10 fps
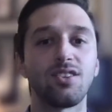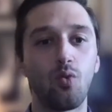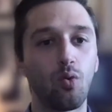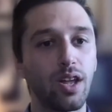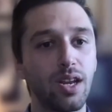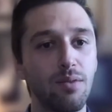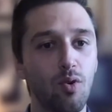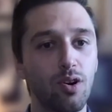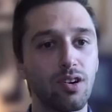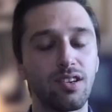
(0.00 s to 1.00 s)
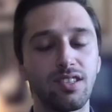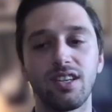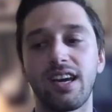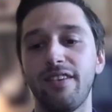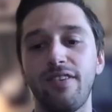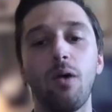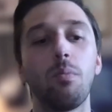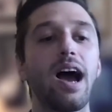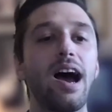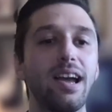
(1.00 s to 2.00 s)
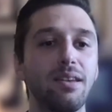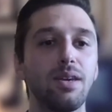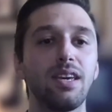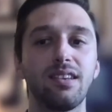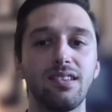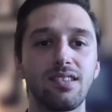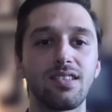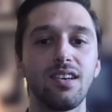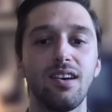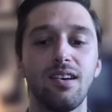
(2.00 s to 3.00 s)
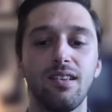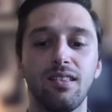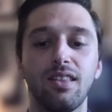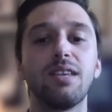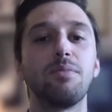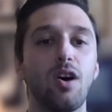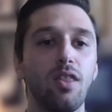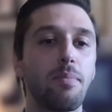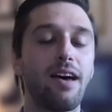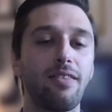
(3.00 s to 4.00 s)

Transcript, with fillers: at a school anymore yeah. to kind of guide me and lead me on the